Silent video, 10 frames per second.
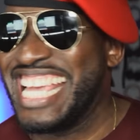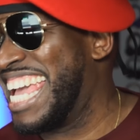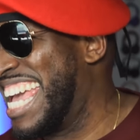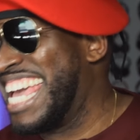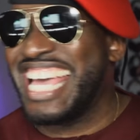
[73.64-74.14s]

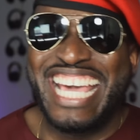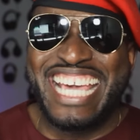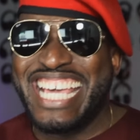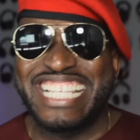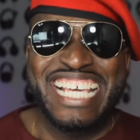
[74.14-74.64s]

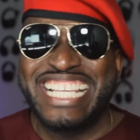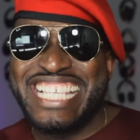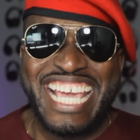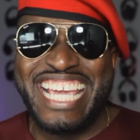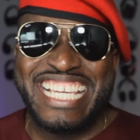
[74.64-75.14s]
Yeah,
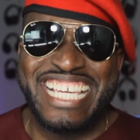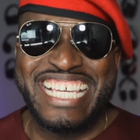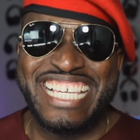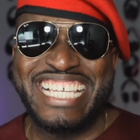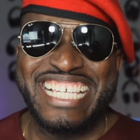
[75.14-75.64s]
take
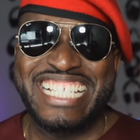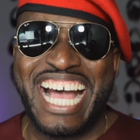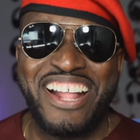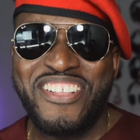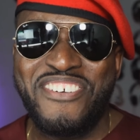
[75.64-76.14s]
it.
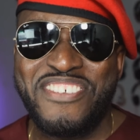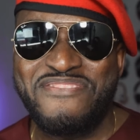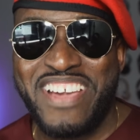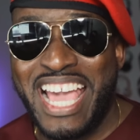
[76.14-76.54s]
I love it,